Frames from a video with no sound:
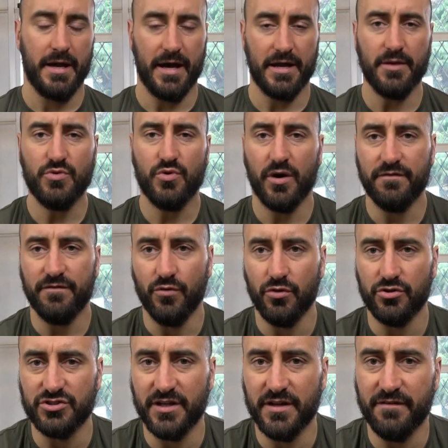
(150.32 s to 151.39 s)
And I'm quite
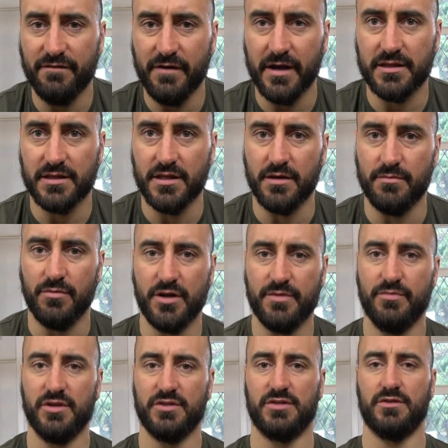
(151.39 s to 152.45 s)
fortunate in the fact that my
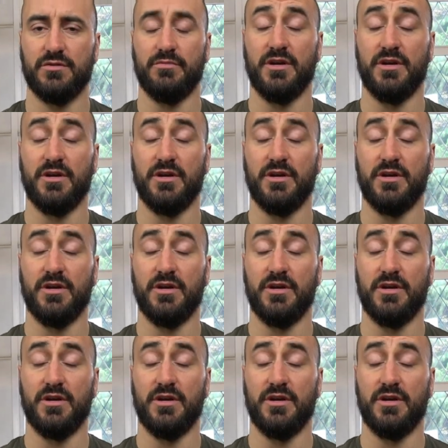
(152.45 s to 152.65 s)
muscle,